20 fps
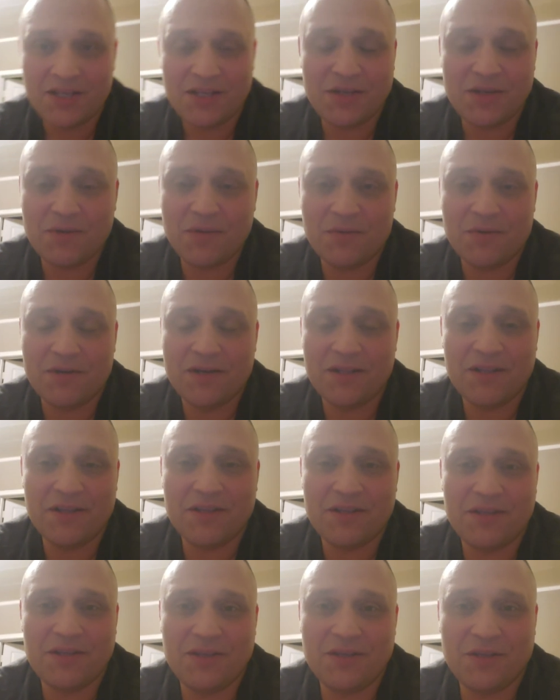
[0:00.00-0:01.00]
don't
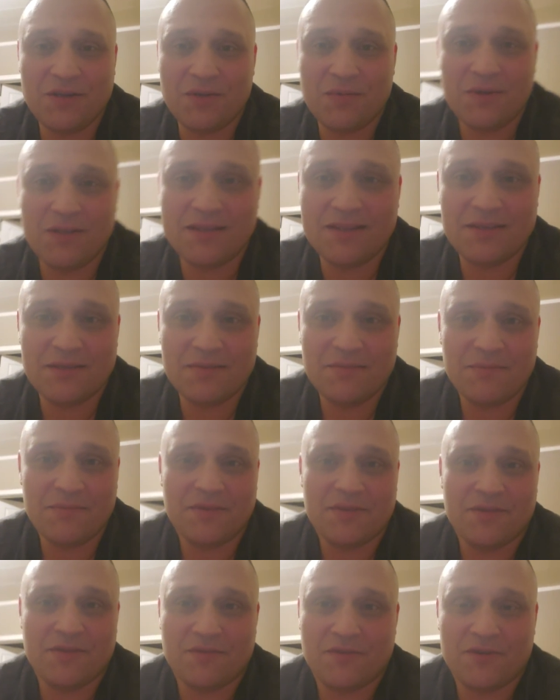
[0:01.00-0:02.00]
want
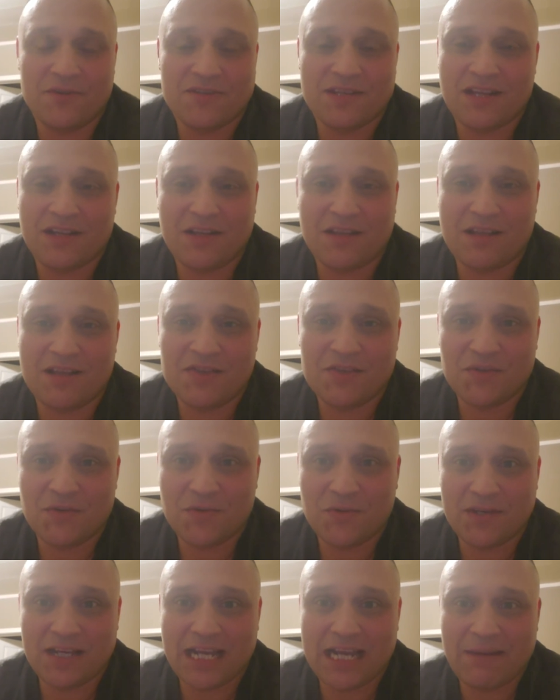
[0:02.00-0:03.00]
their
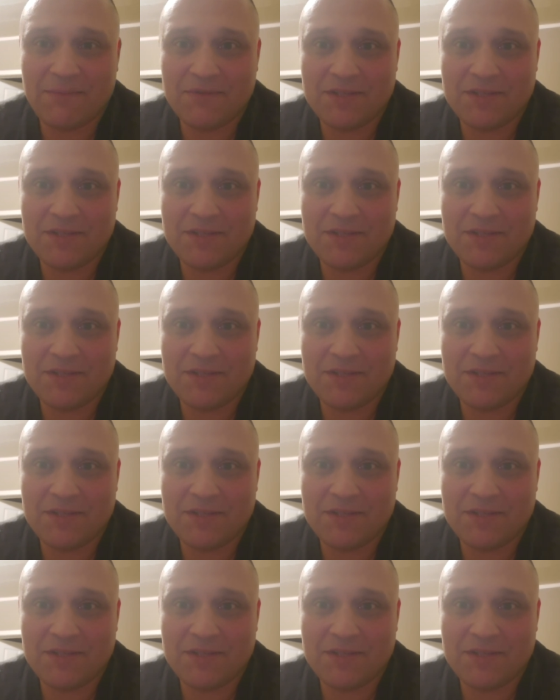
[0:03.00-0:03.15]
psychological game